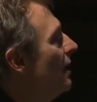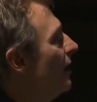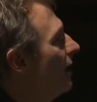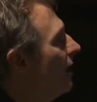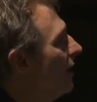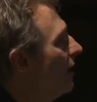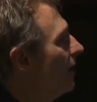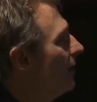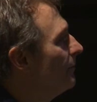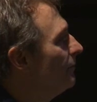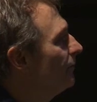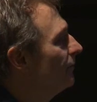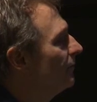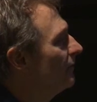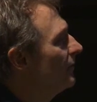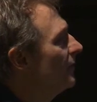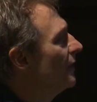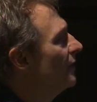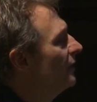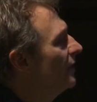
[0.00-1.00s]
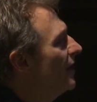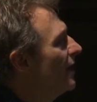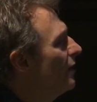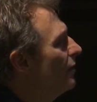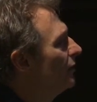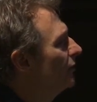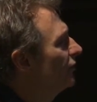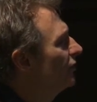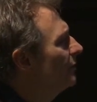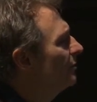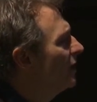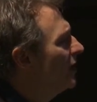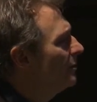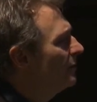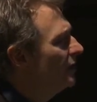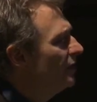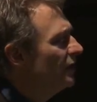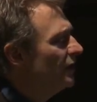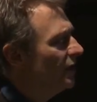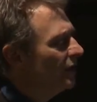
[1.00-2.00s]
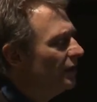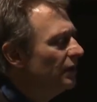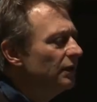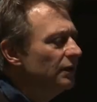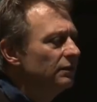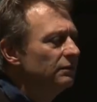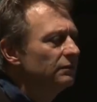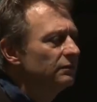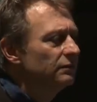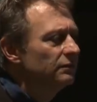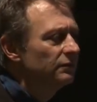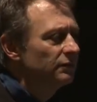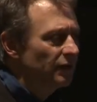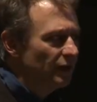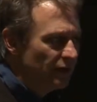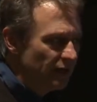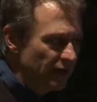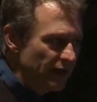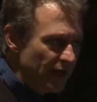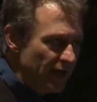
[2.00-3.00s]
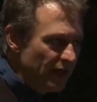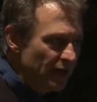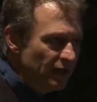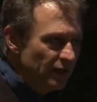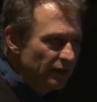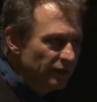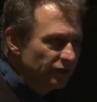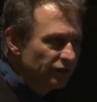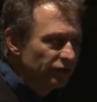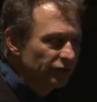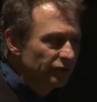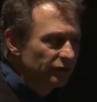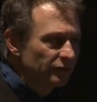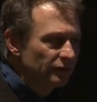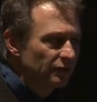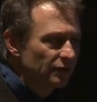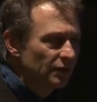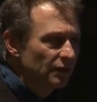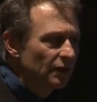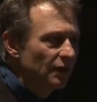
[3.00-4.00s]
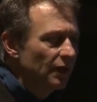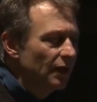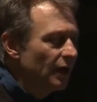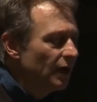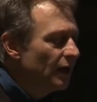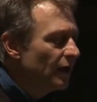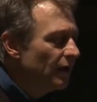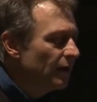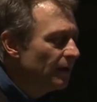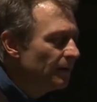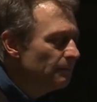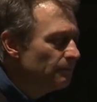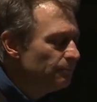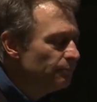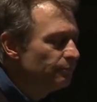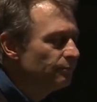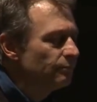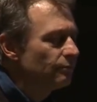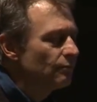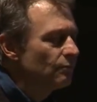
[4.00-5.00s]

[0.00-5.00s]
Now, sometime in the 80s, and